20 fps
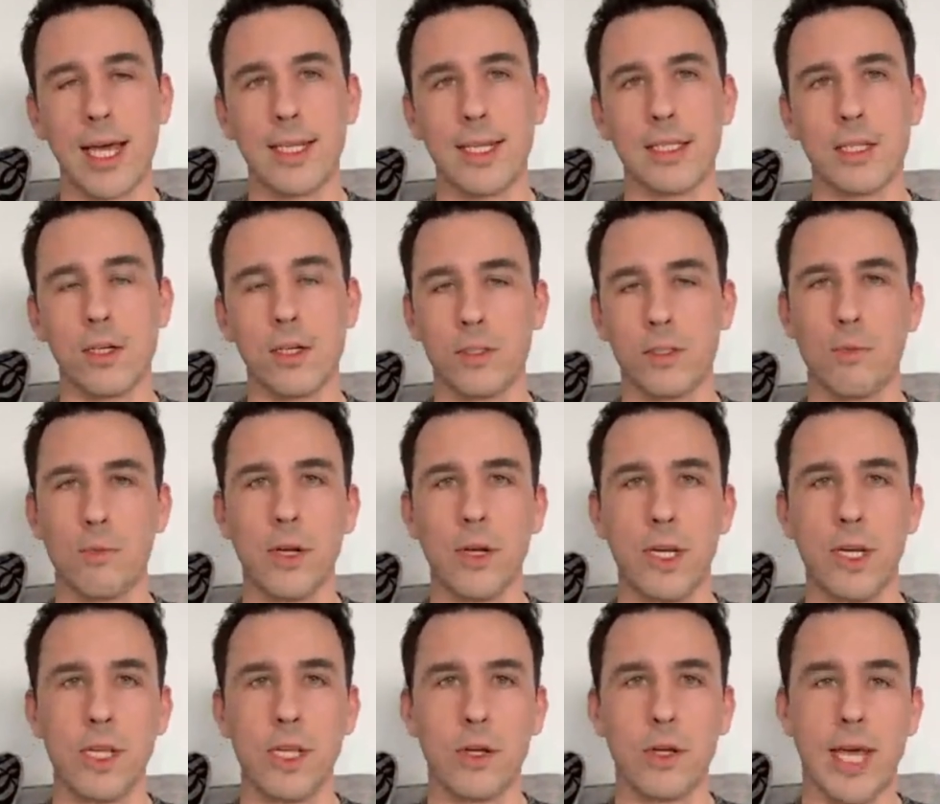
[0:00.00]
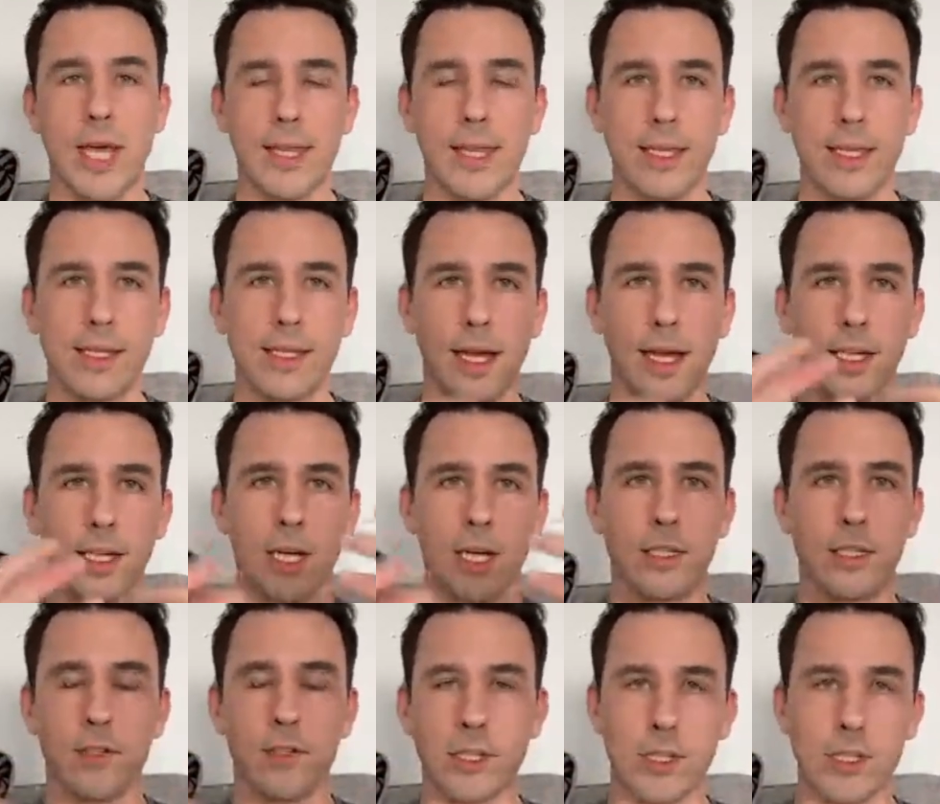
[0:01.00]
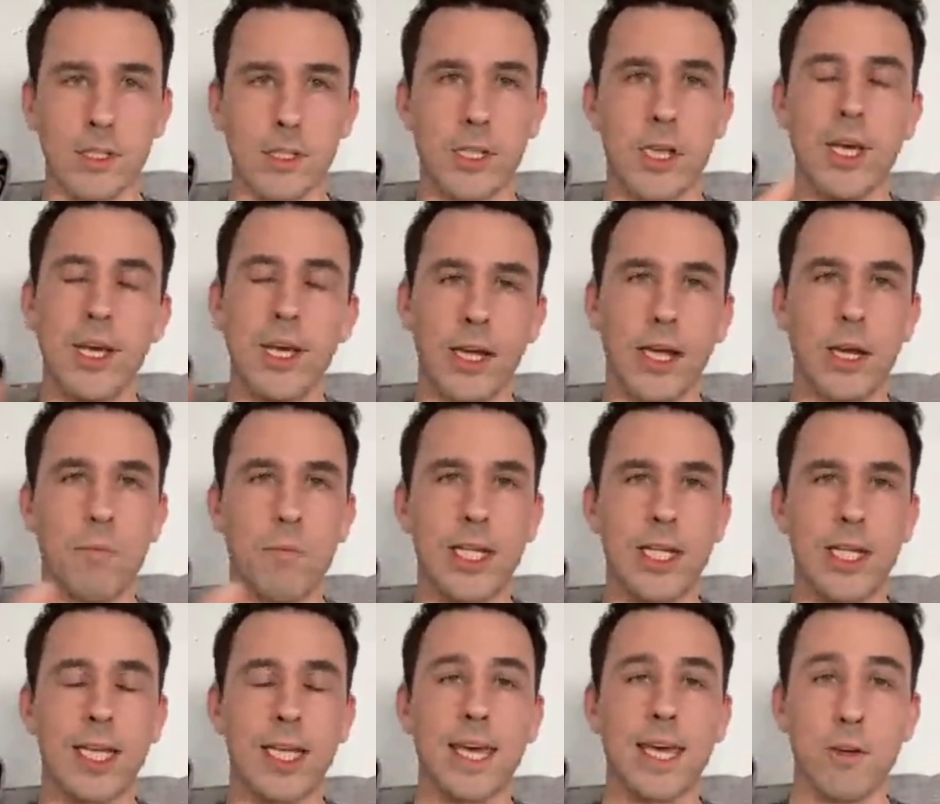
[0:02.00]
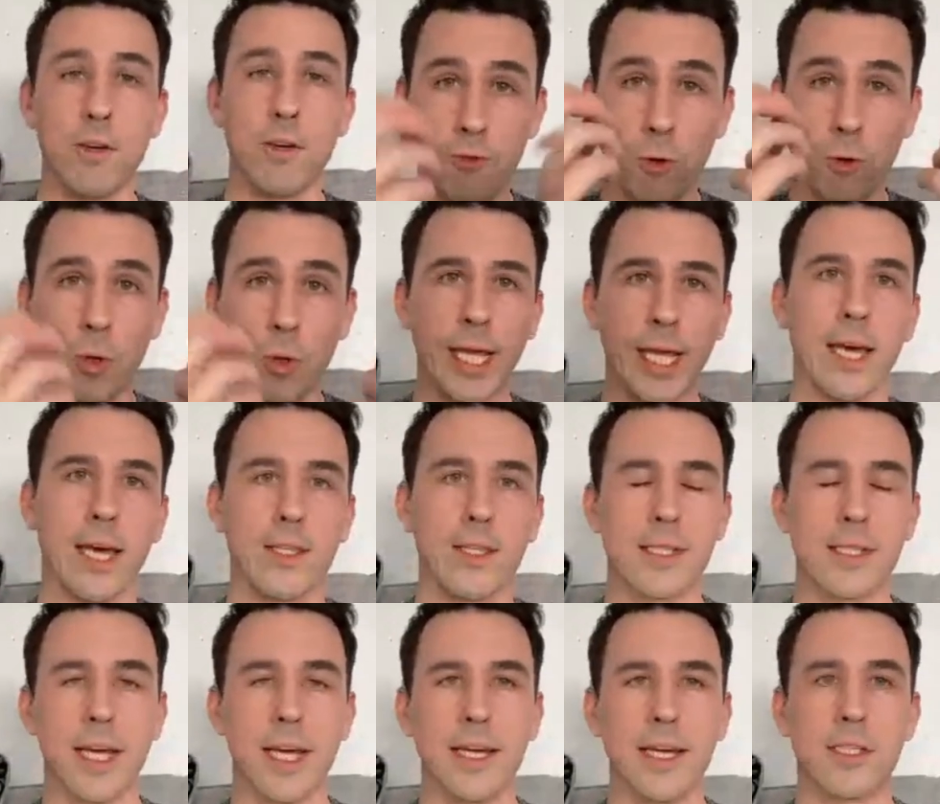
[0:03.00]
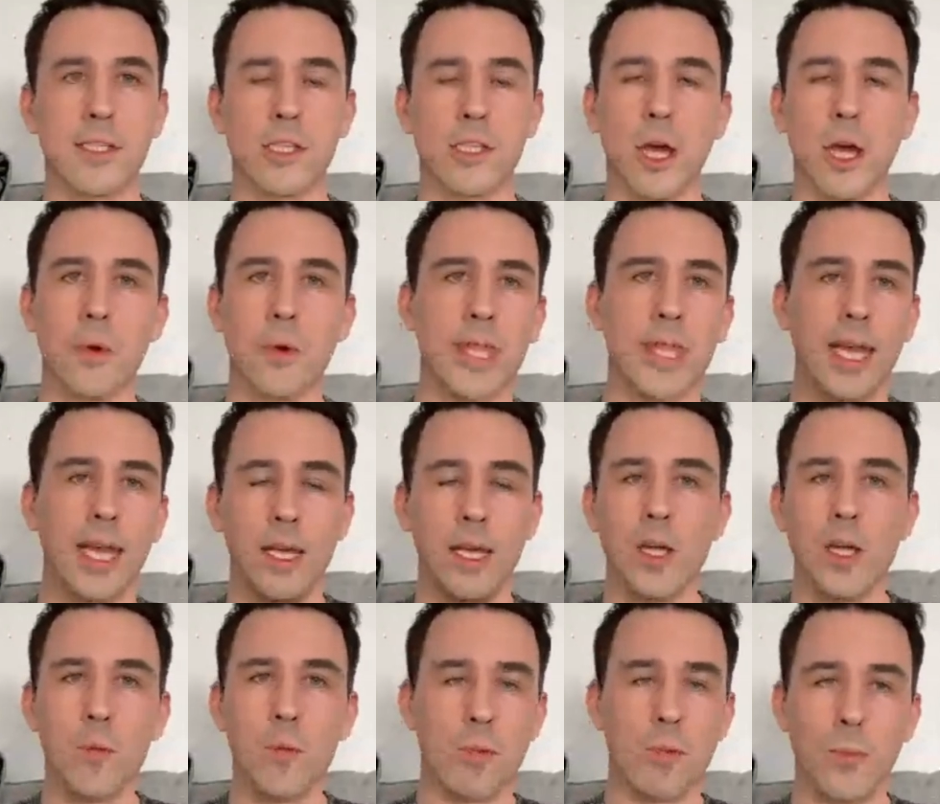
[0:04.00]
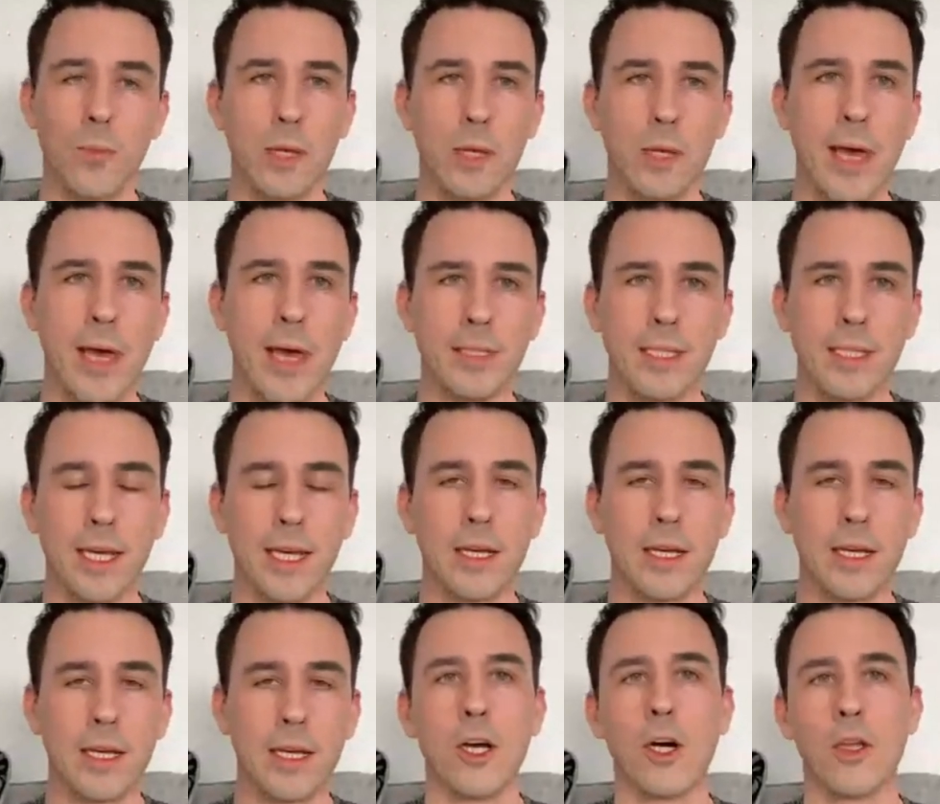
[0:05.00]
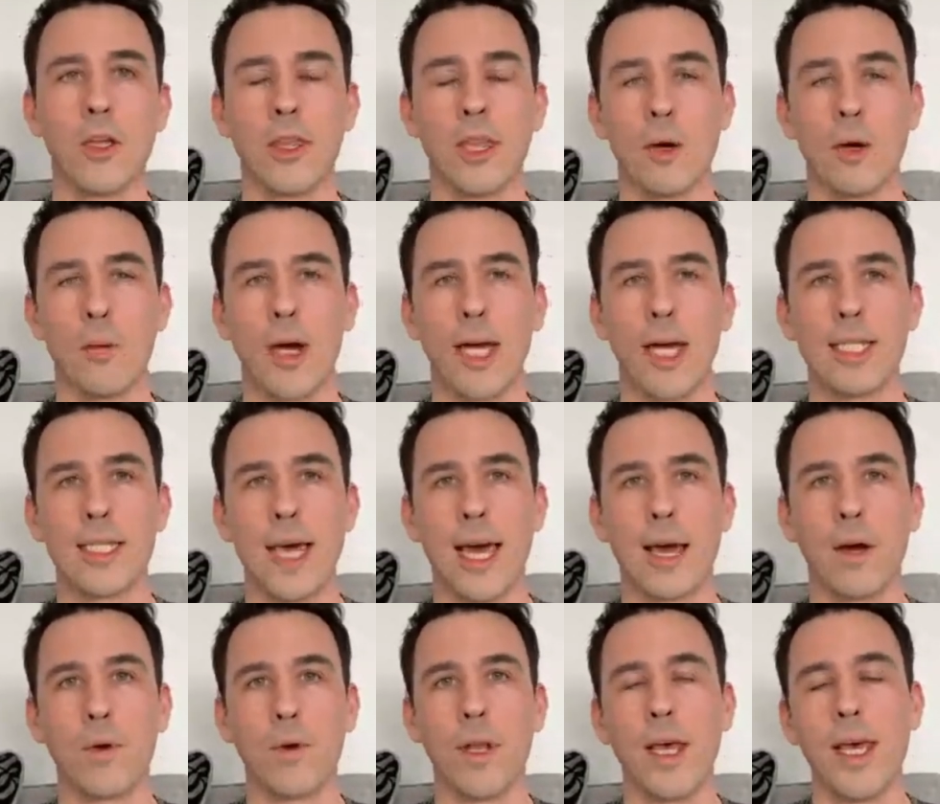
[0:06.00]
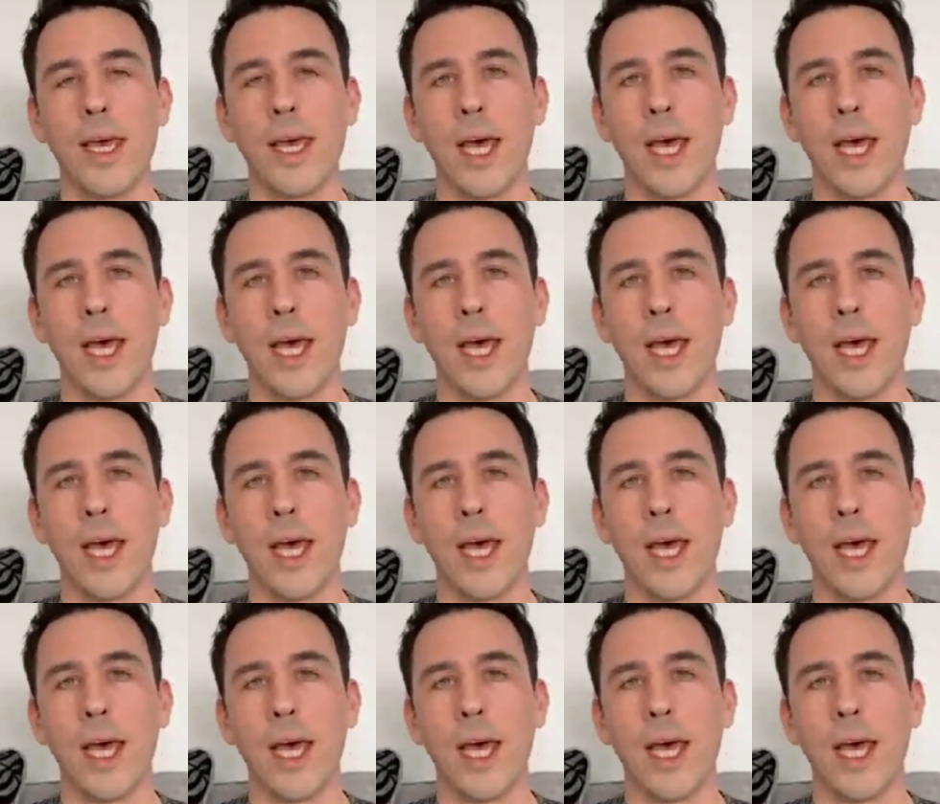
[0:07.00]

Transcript: and ultimately you'd get these large ice crystals clumping together, falling out the sky as snow, and then probably melting on their way down.